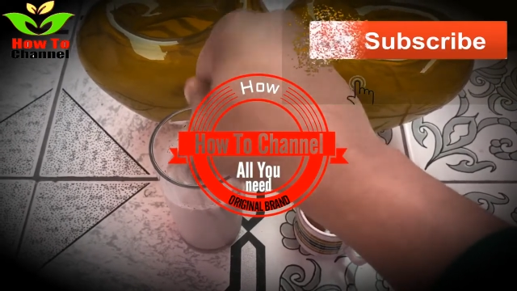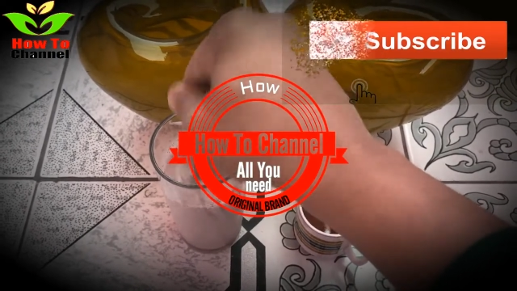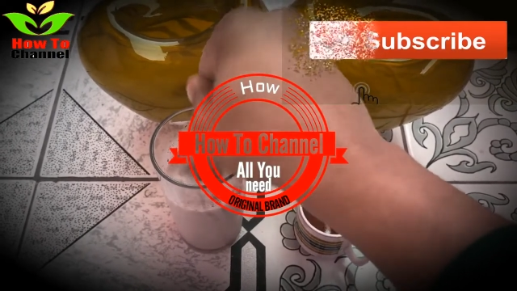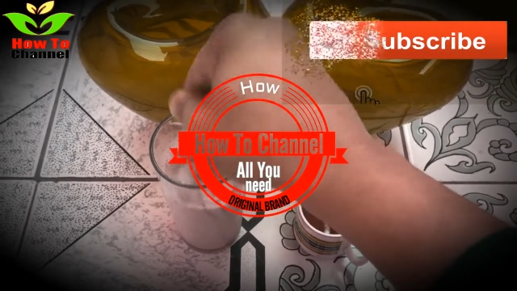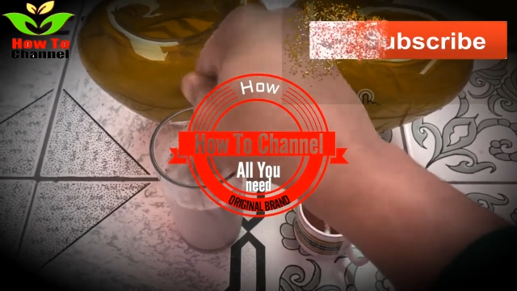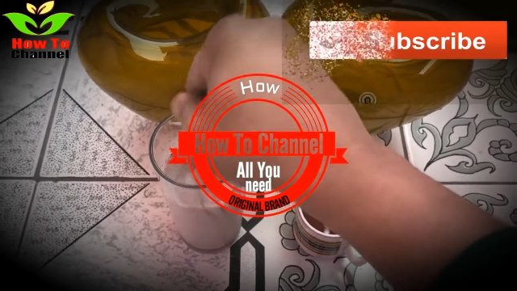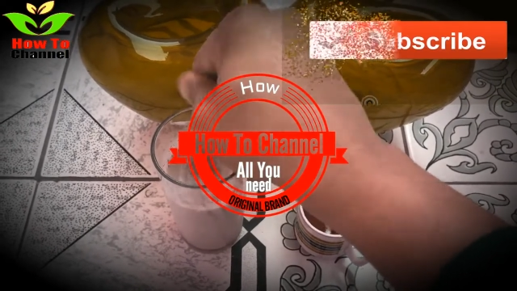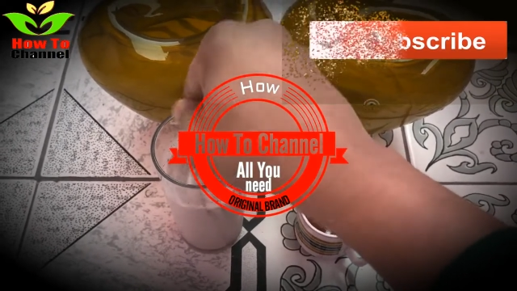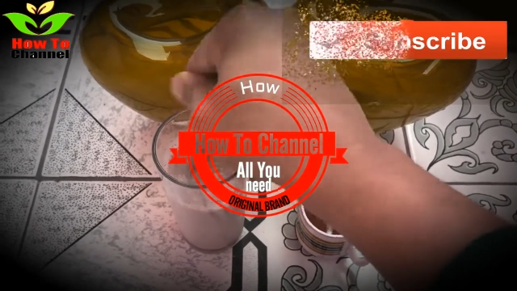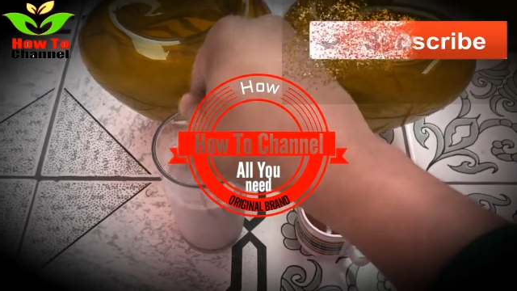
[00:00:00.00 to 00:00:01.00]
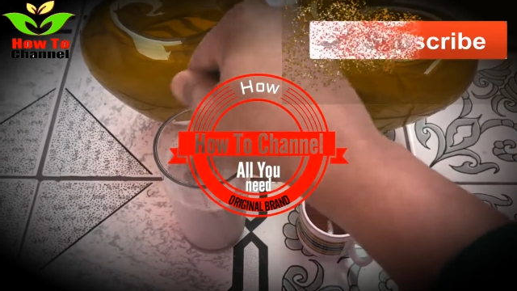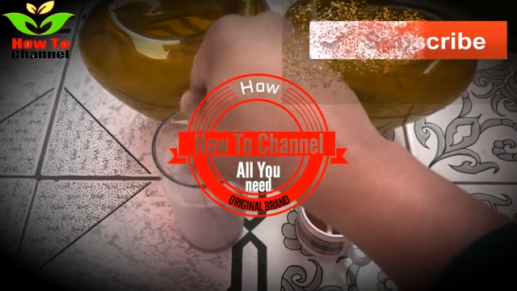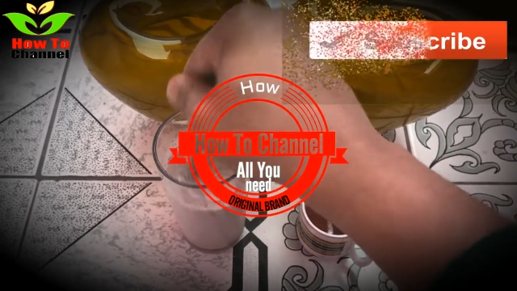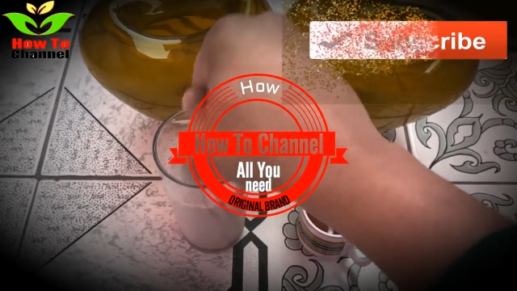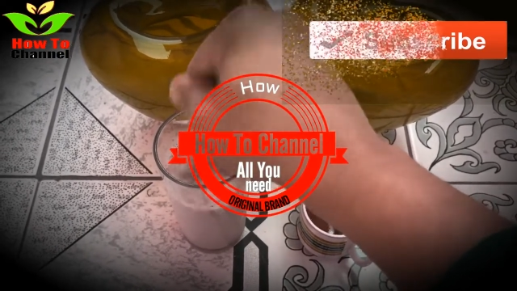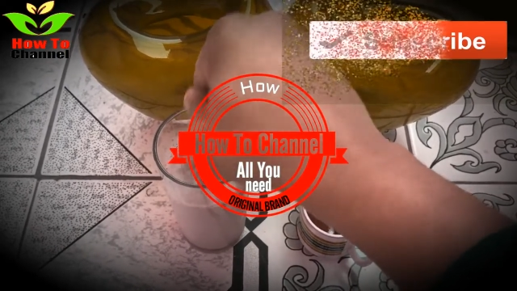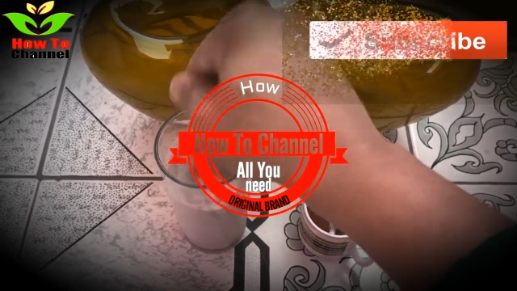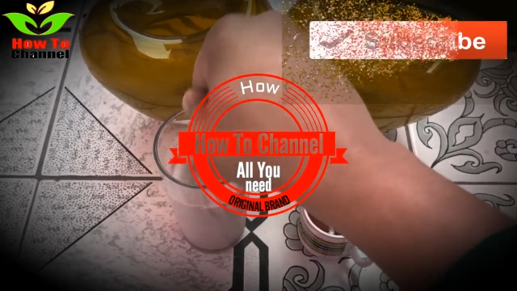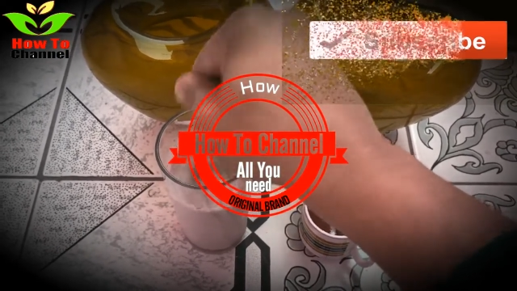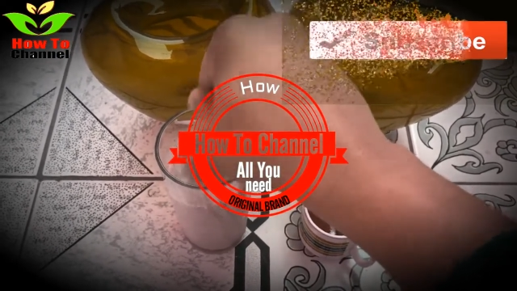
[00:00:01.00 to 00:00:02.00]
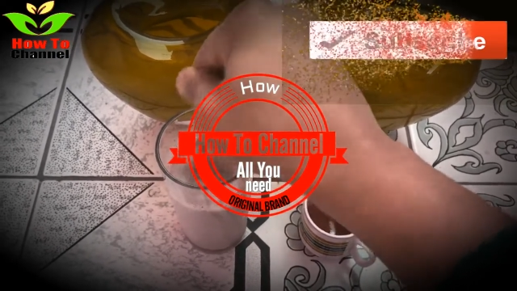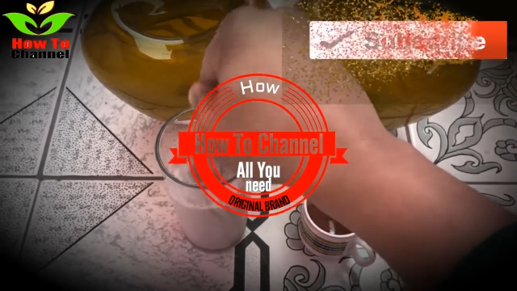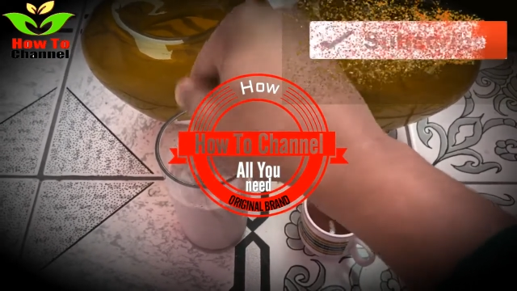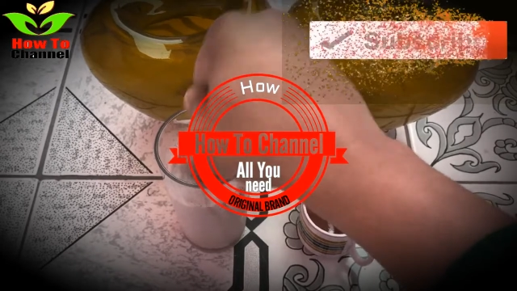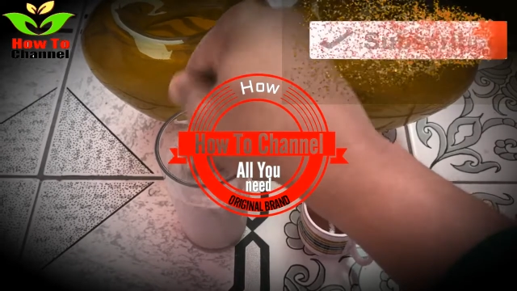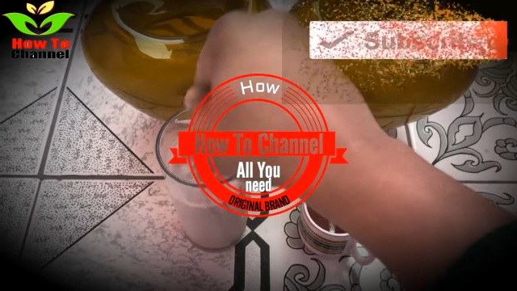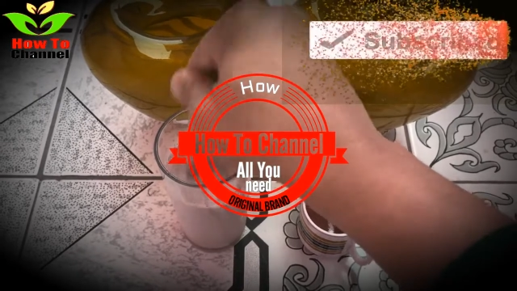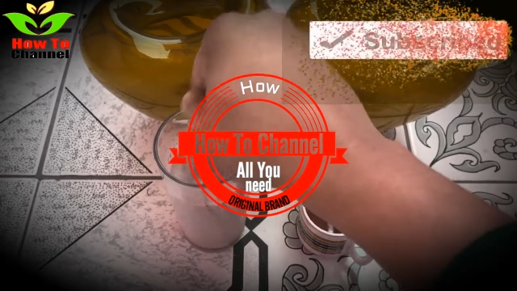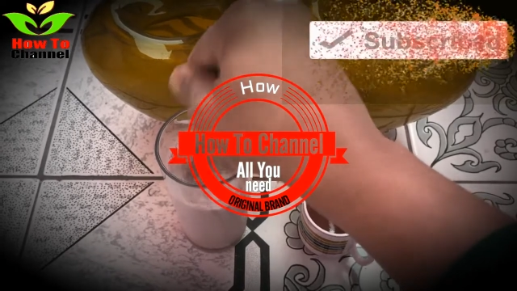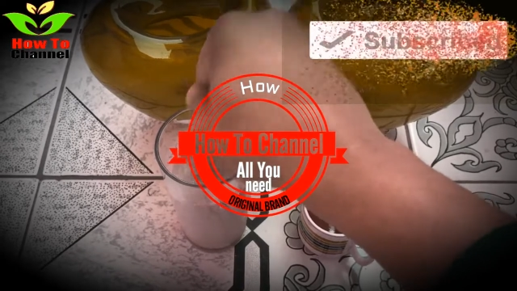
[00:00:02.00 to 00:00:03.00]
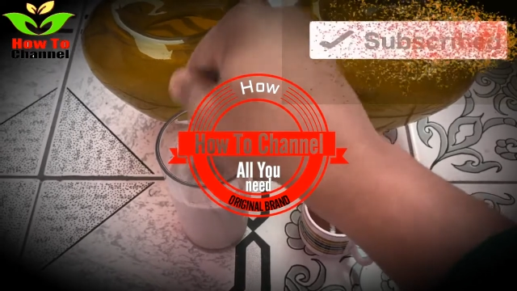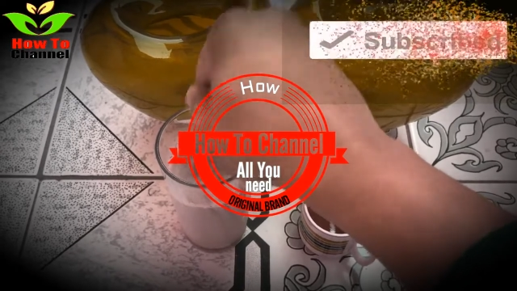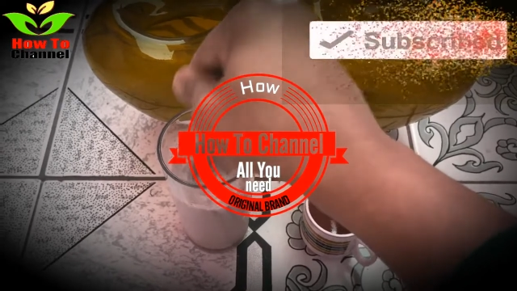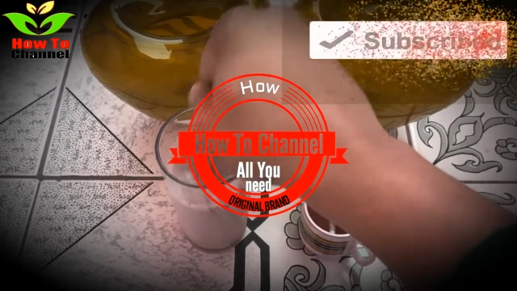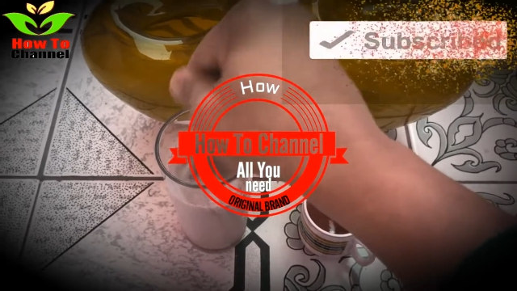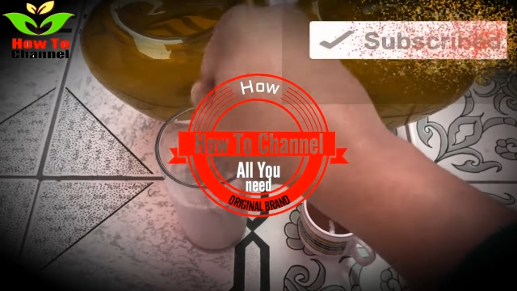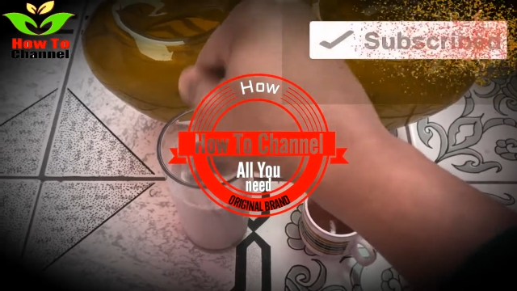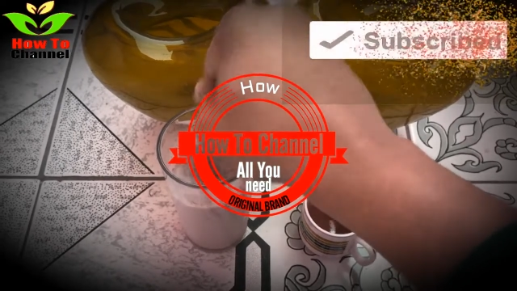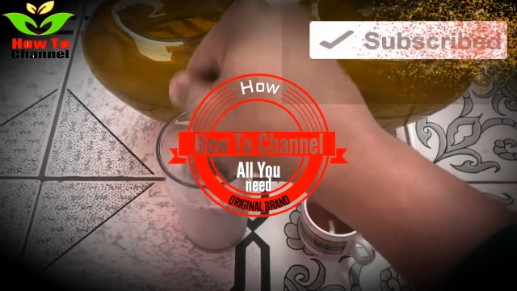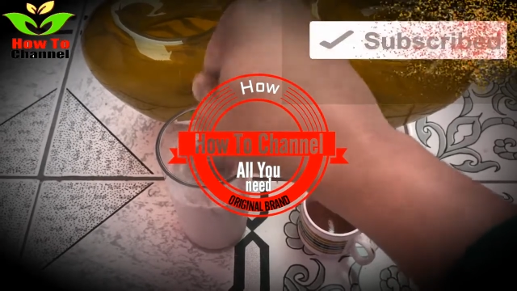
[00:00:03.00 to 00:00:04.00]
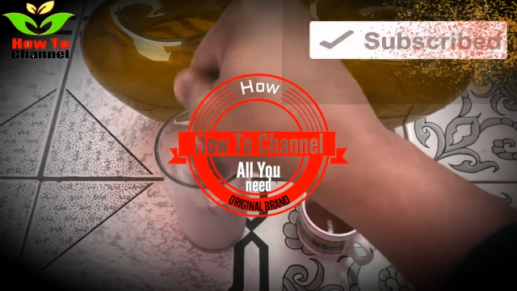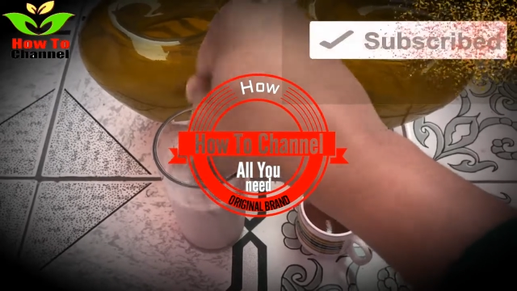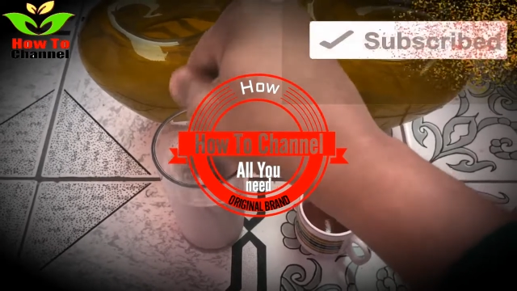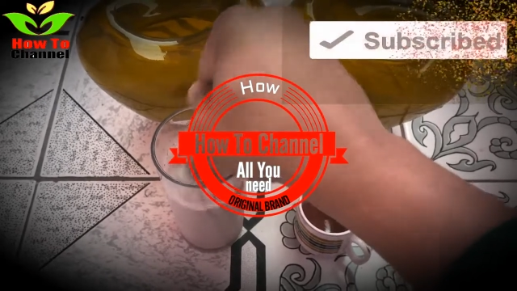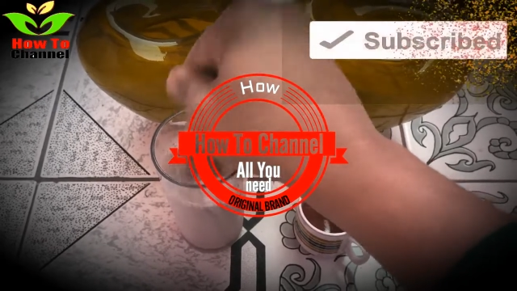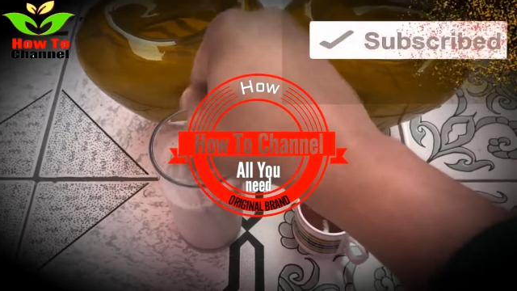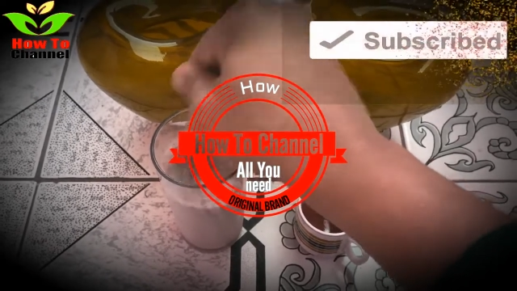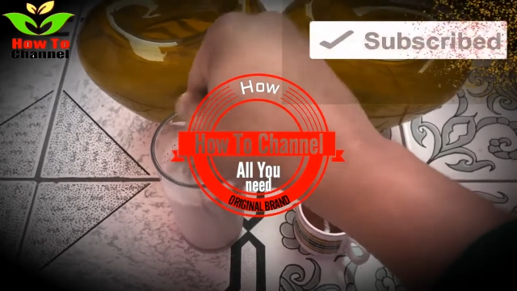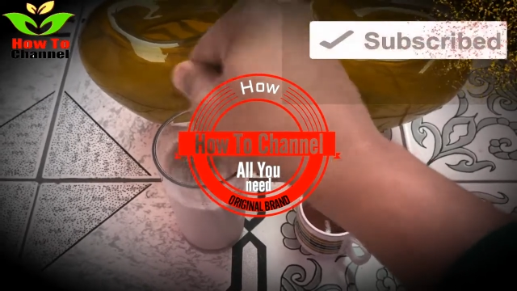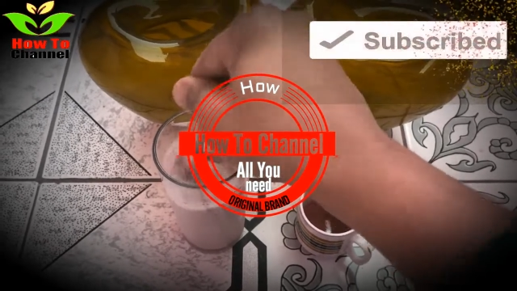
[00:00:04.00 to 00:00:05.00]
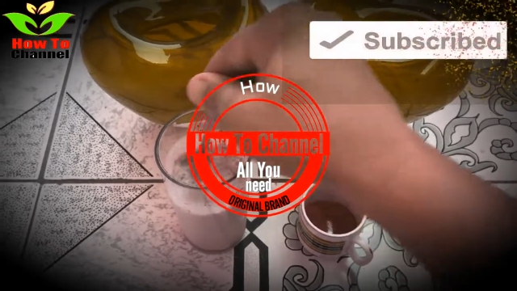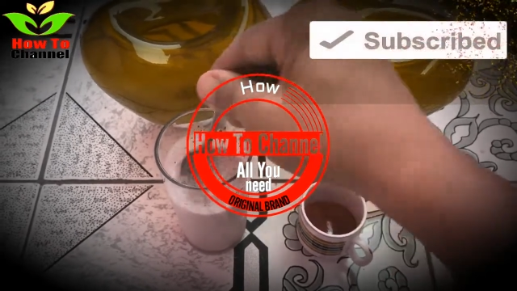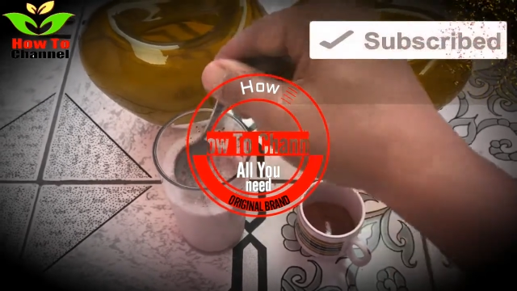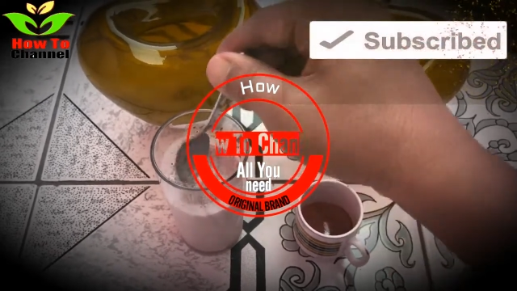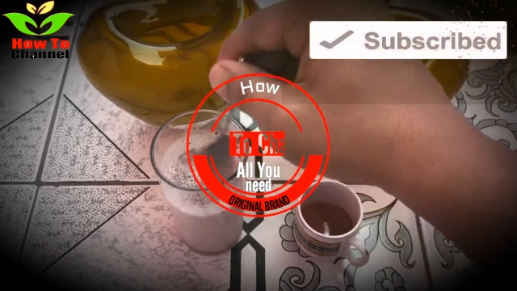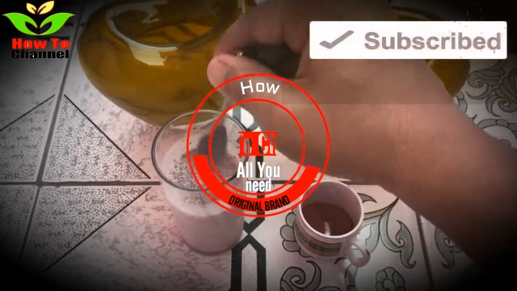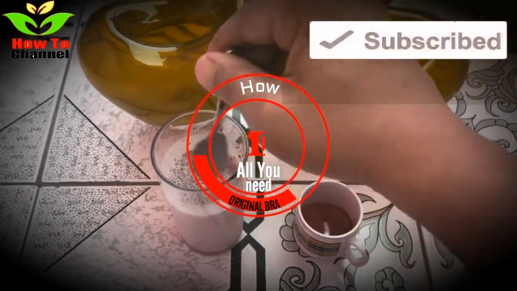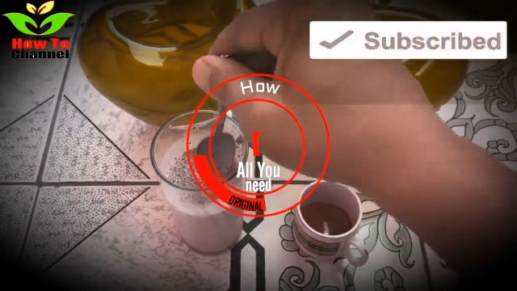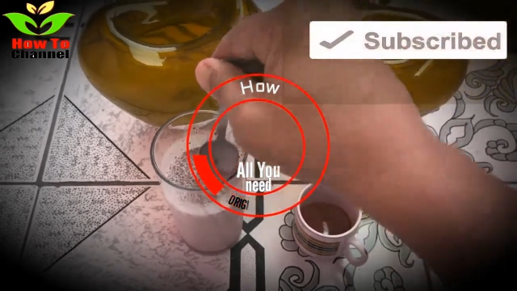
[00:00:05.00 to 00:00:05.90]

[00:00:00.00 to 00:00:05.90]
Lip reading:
Nobody's mouth can be seen.